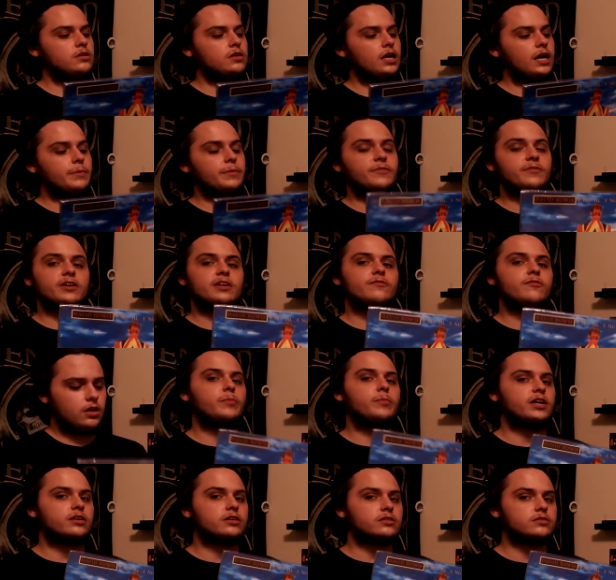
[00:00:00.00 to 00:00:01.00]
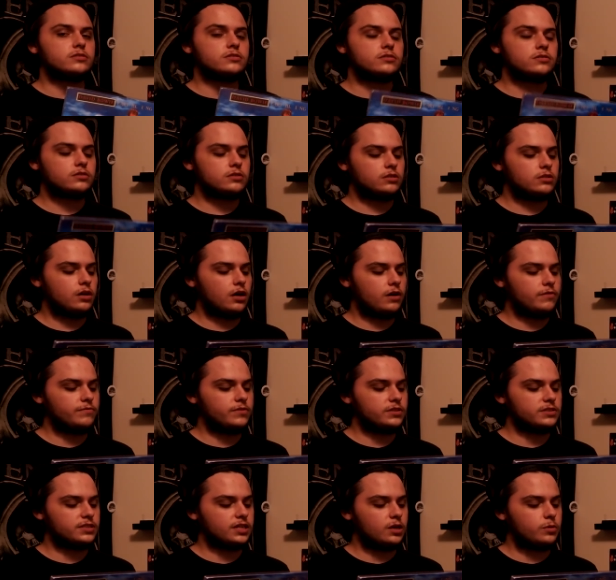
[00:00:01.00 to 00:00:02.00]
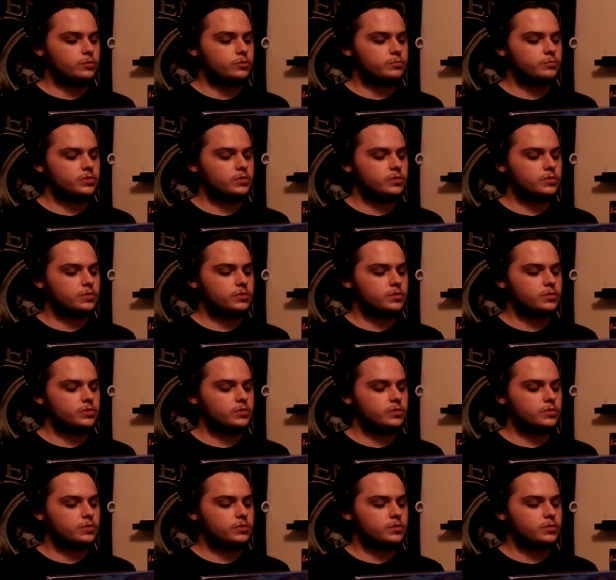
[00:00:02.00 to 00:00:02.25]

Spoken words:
I'm Afraid of Americans off of this album.